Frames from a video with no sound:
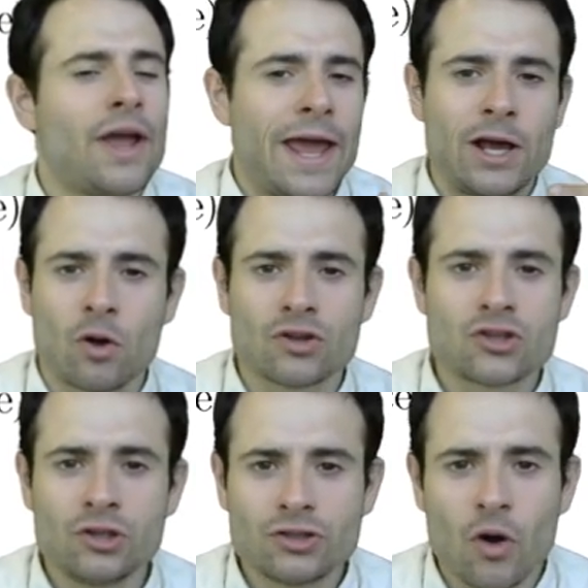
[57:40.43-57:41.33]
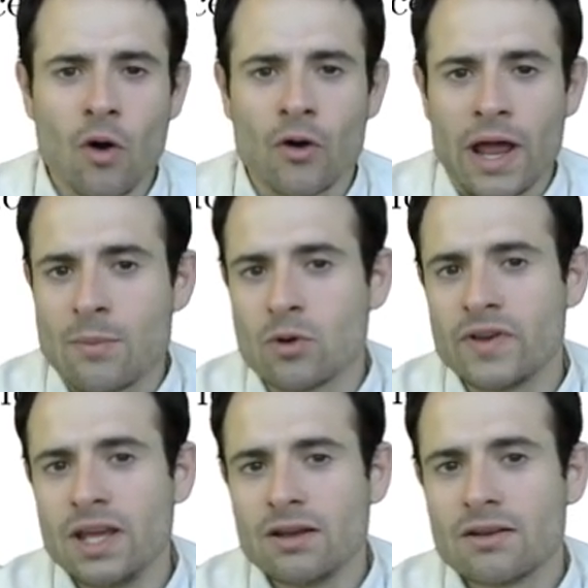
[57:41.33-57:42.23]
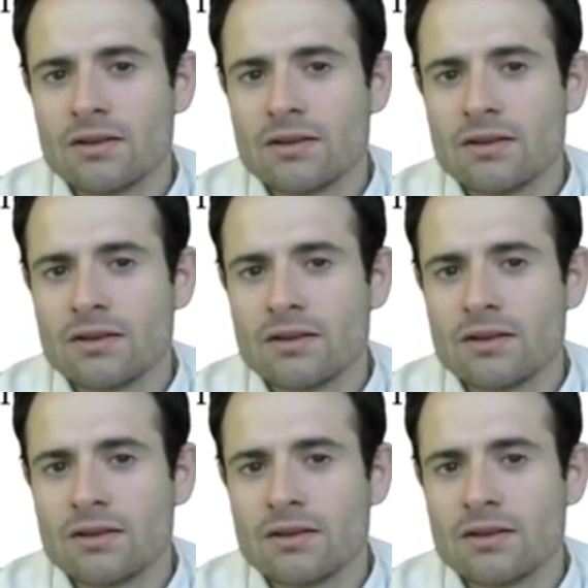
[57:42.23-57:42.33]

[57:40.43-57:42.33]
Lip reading: a concert or a movie,